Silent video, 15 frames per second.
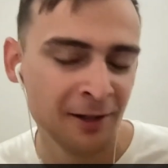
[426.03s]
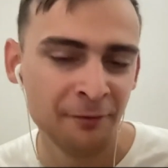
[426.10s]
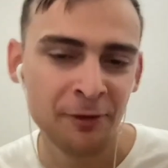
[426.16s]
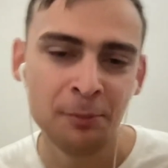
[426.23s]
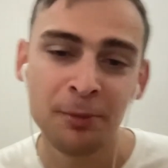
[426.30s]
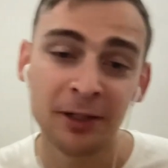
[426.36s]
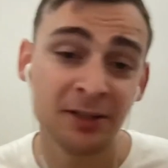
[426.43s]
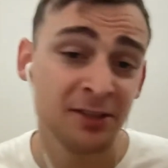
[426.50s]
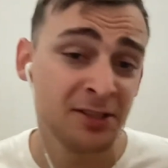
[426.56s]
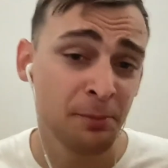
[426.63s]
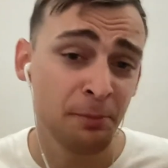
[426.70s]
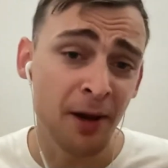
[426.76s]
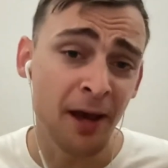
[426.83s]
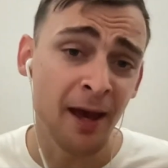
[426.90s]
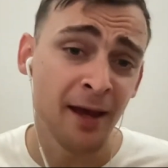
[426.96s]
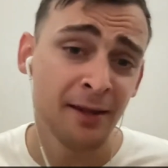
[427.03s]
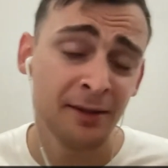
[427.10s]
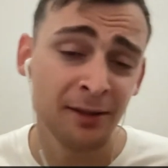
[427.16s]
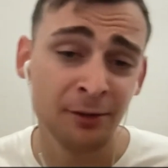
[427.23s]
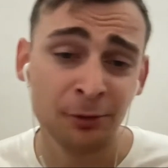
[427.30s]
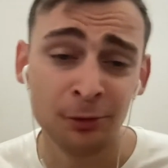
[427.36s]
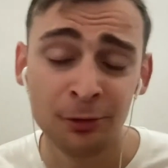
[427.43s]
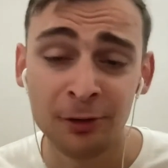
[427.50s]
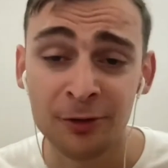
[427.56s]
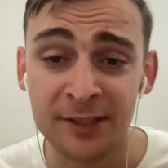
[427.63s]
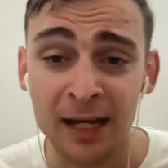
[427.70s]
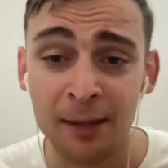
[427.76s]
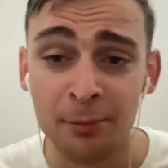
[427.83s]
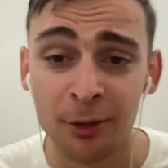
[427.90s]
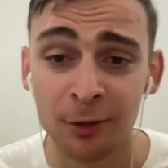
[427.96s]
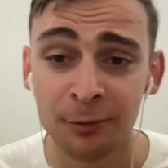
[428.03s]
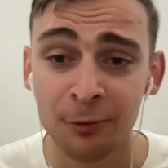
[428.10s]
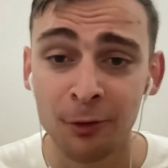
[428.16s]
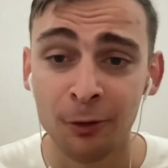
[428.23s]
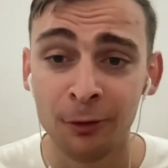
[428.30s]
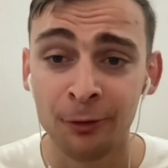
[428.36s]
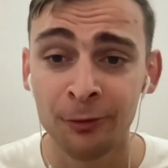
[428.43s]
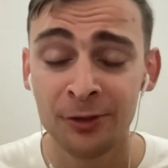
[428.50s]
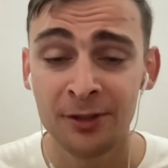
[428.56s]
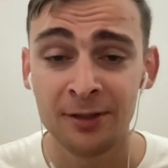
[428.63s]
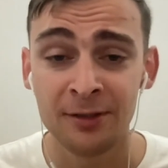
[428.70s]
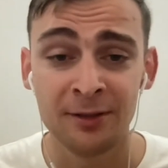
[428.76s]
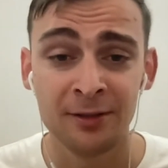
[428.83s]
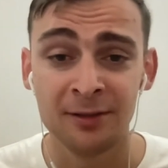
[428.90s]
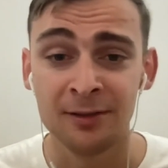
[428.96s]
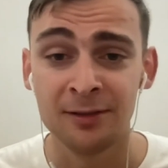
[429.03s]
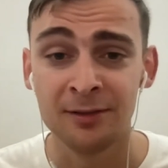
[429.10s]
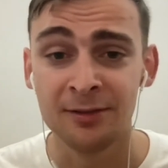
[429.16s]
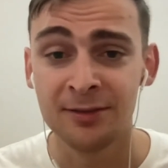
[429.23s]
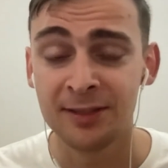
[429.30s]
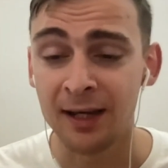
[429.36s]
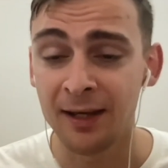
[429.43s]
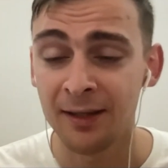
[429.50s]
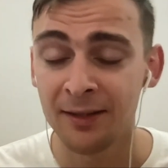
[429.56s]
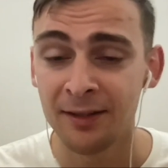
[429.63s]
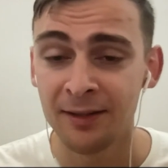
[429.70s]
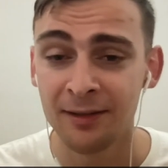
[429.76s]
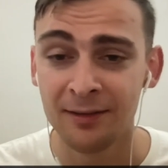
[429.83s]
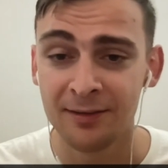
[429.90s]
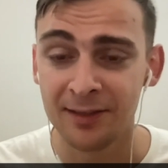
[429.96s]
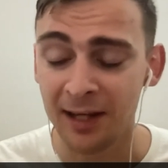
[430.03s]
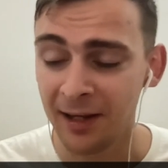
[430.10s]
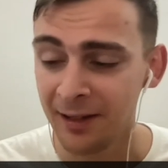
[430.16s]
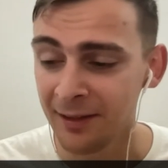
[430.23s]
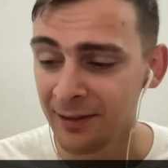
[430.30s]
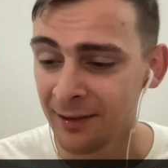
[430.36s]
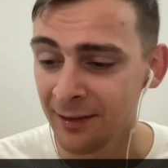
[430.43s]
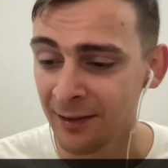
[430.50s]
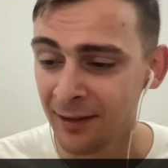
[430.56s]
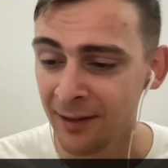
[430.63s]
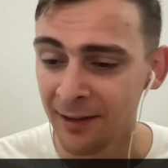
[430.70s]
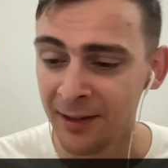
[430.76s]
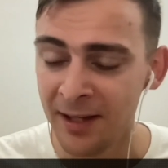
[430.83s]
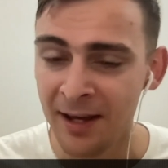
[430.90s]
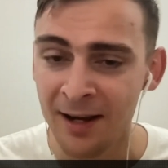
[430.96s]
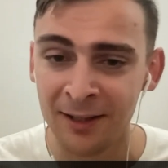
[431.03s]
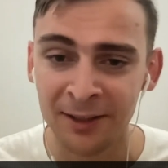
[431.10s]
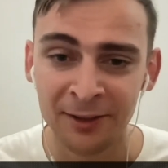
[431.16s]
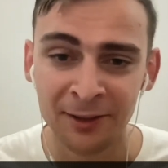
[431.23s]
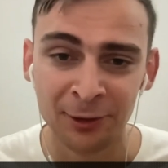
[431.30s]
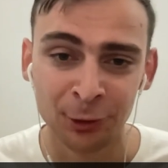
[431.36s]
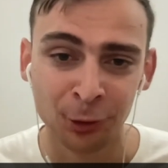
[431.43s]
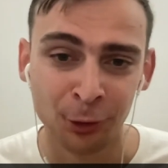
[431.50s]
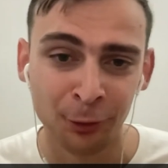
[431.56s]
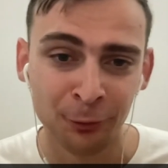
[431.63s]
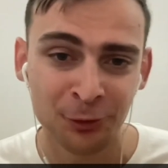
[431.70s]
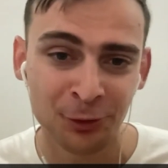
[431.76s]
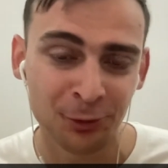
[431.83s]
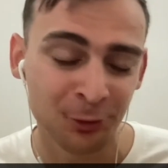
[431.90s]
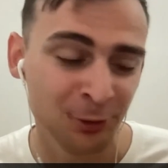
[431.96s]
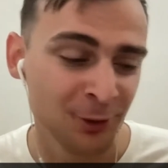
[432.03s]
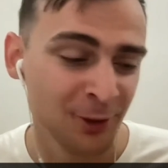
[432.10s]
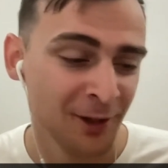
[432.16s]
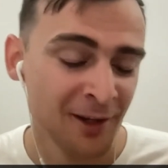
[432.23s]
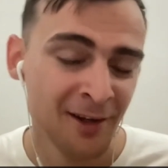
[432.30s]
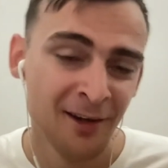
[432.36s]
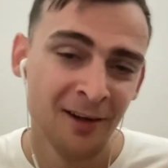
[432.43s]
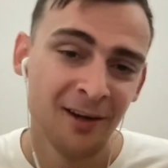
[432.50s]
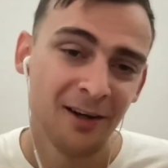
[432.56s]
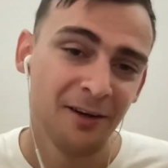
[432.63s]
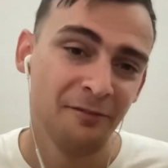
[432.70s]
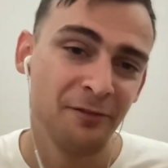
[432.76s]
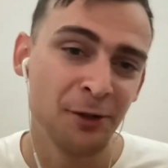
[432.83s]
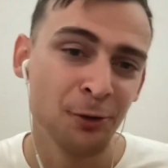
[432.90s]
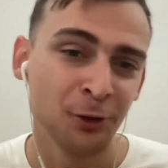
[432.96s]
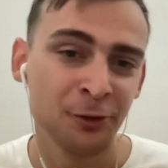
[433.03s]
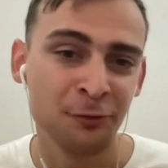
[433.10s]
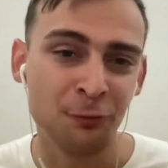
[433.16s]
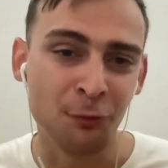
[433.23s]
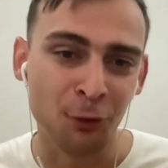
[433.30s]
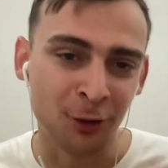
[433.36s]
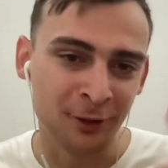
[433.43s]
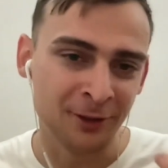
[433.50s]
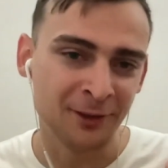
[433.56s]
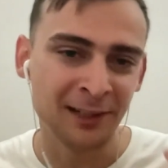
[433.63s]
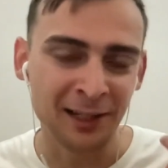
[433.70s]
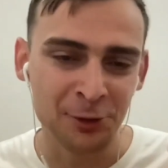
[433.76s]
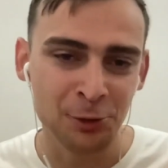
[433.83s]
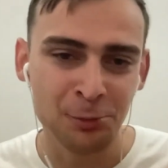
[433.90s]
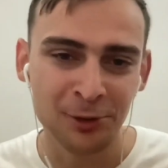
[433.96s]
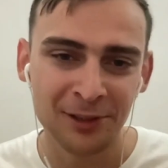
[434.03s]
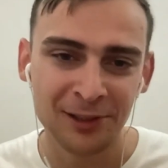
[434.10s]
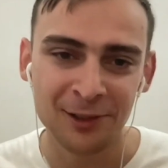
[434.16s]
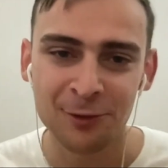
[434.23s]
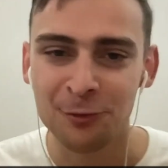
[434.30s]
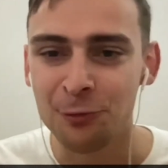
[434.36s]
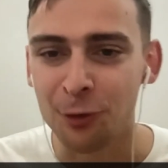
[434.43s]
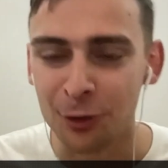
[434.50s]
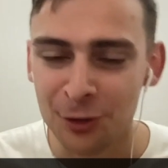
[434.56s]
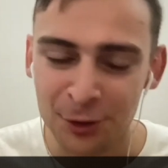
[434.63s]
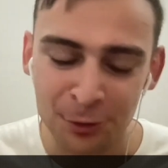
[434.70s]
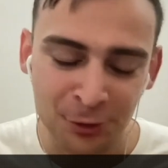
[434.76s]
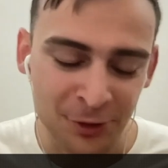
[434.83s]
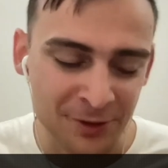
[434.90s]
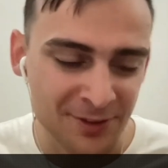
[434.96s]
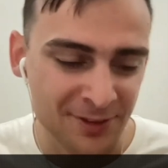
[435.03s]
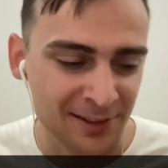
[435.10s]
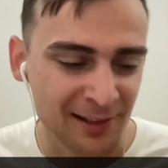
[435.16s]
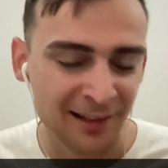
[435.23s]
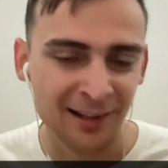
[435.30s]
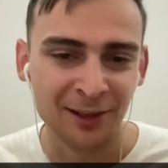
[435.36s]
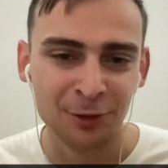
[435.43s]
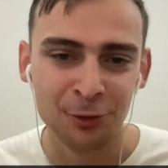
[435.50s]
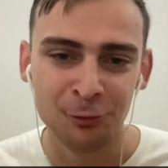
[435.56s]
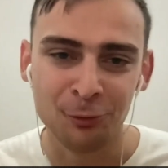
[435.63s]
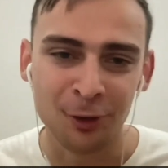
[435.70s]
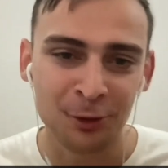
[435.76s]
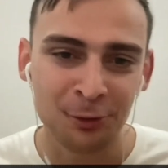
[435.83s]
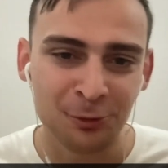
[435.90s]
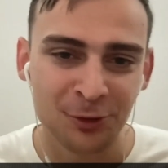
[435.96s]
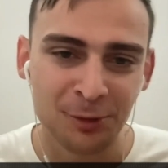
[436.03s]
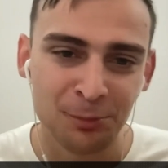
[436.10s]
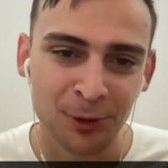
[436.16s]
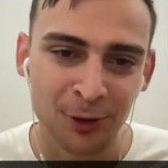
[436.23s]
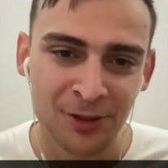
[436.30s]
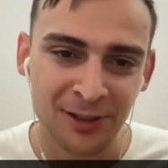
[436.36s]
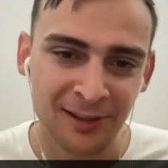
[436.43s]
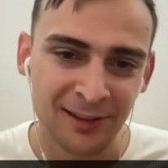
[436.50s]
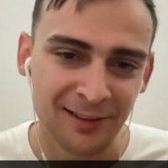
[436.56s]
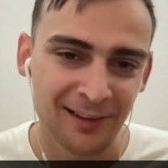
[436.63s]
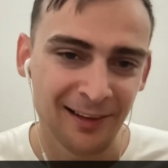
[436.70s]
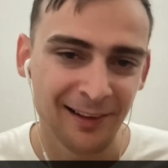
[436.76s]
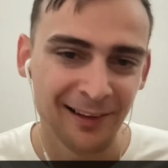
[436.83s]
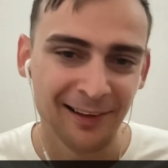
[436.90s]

We participate in Google Summer of Code second year in a row. So we got 4 contributors, 4 students to work on the project.